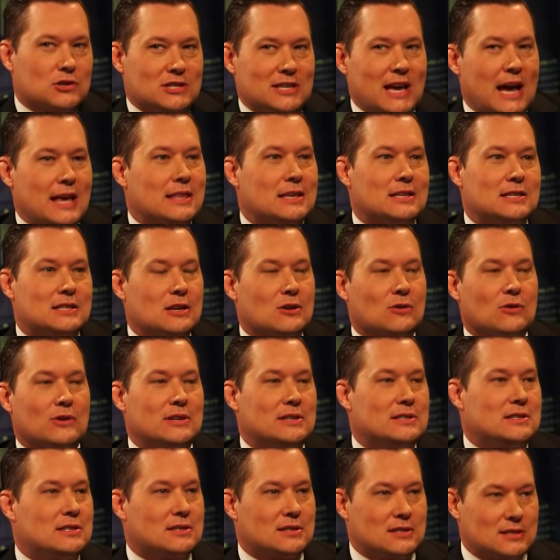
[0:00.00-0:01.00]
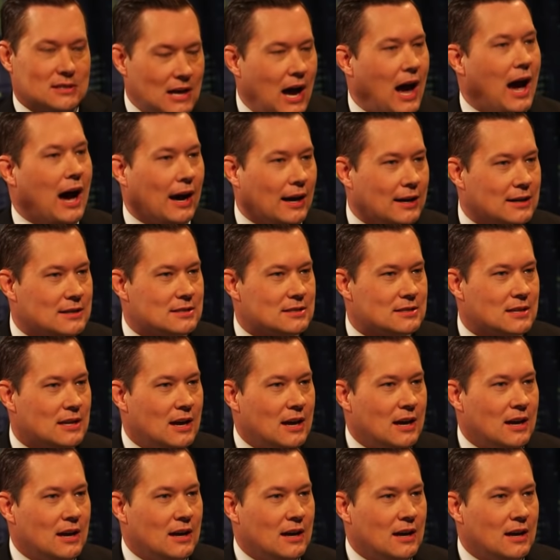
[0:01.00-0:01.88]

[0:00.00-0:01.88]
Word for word: say the series sucks